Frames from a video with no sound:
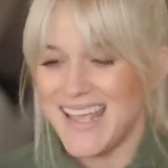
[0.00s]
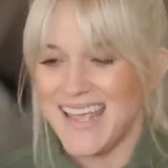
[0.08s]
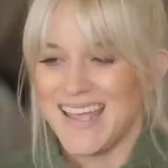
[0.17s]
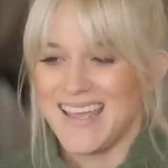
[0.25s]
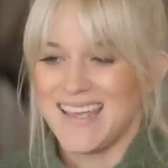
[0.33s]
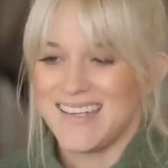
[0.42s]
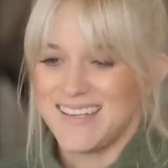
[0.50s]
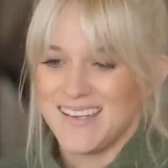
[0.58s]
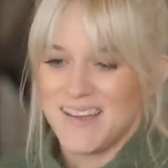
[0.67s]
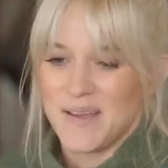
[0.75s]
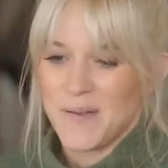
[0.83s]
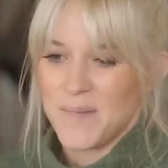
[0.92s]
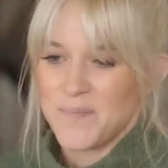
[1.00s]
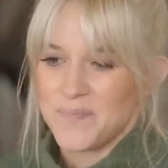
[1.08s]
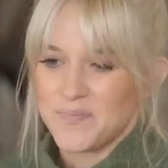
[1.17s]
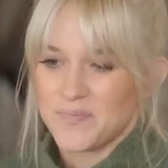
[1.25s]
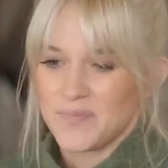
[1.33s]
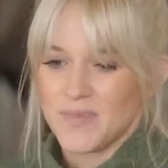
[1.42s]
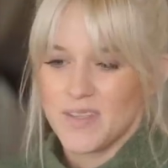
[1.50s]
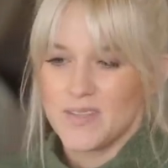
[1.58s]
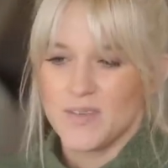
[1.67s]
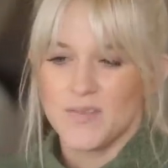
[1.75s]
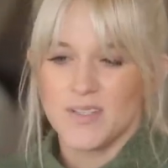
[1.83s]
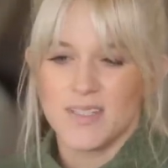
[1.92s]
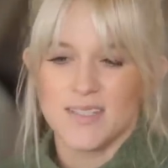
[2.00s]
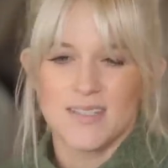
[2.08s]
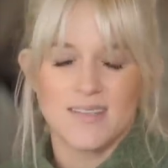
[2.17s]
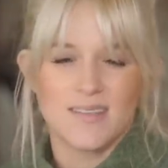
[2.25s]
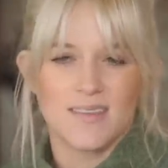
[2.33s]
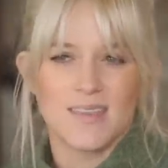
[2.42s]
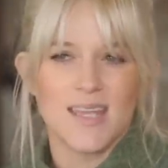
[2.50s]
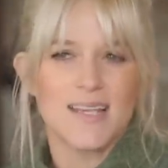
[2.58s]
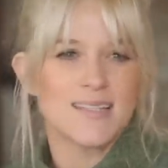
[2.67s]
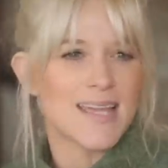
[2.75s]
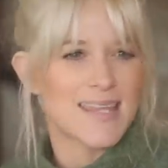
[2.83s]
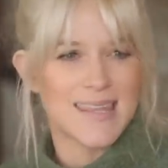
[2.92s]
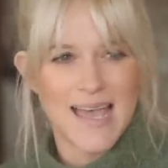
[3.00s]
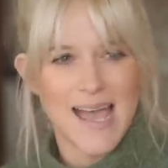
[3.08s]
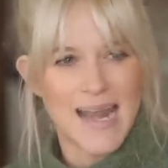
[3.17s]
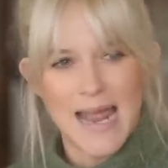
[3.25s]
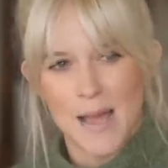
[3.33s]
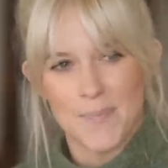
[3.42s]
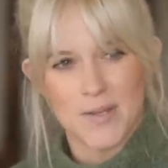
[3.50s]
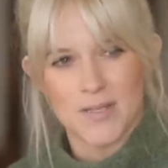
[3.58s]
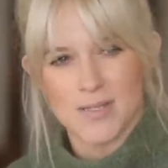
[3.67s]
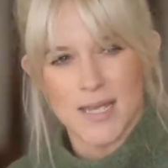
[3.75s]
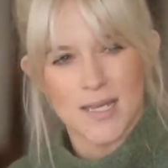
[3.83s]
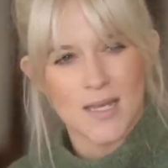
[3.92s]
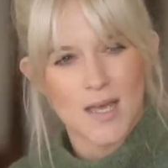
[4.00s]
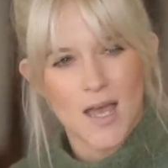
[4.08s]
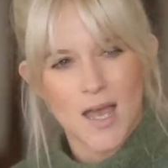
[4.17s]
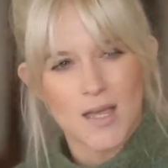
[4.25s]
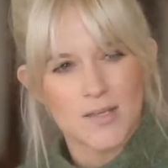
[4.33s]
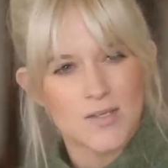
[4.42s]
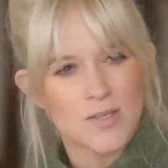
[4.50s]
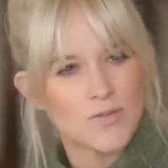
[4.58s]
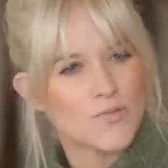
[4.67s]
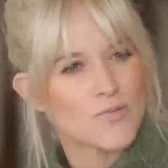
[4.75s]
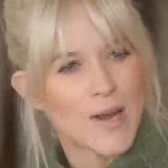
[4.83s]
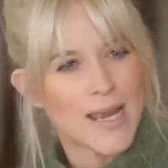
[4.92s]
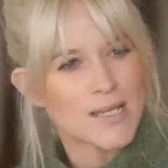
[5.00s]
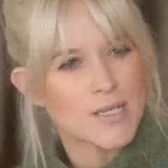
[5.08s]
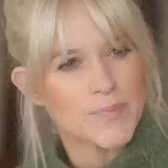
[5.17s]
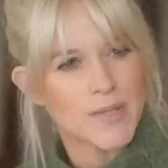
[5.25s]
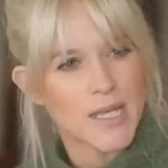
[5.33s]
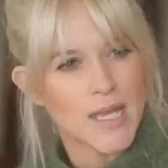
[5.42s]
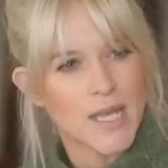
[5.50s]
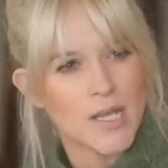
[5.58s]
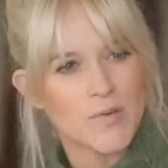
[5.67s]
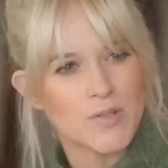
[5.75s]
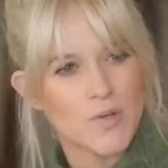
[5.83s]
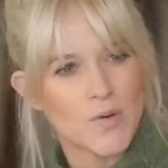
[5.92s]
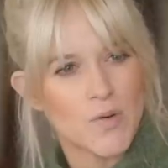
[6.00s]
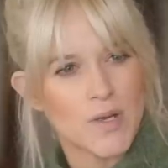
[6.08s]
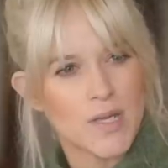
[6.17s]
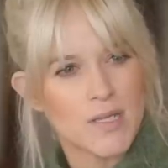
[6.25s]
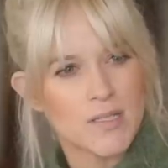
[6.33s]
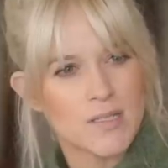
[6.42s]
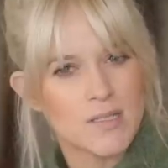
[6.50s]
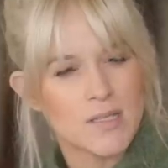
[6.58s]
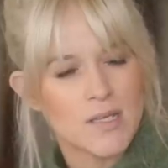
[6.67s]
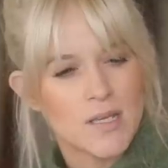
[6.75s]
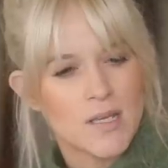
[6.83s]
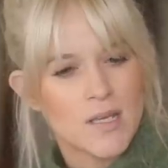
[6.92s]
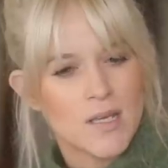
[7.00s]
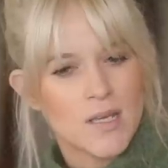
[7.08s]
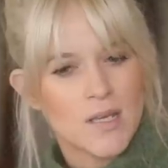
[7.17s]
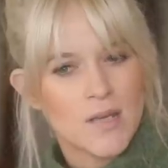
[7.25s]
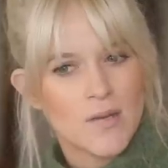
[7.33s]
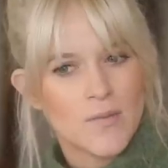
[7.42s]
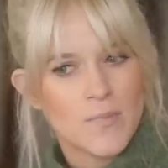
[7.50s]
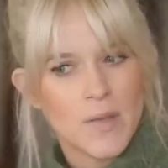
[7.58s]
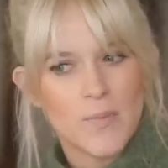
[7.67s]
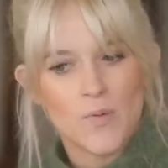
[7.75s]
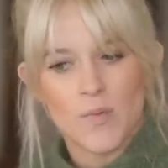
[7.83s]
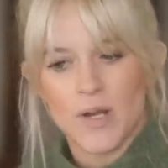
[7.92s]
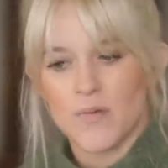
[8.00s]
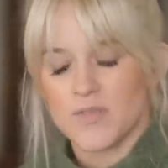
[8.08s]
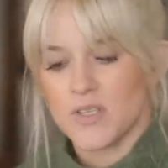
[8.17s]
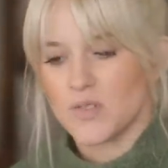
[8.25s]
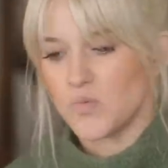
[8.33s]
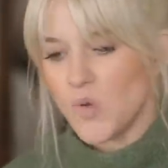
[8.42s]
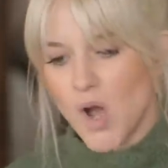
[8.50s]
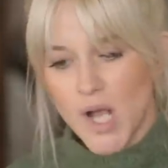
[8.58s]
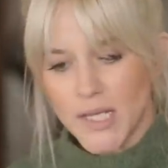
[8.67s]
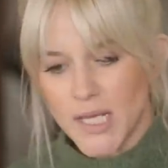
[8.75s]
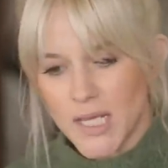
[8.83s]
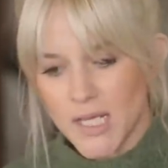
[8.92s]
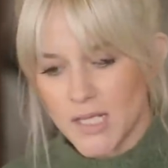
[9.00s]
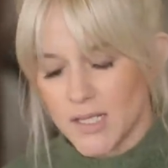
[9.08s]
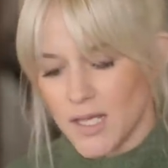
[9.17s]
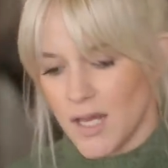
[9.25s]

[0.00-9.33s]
And um, so just things like that happened, like, yeah, just randomly. And it was always people when I was just walking.